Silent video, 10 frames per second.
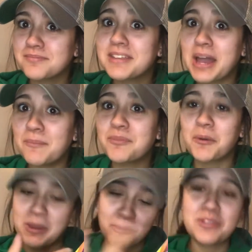Yeah?
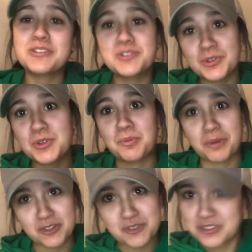Okay, well this is your
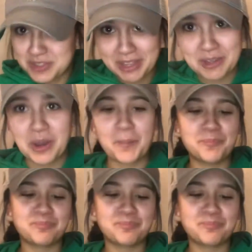toothbrush, just letting you know.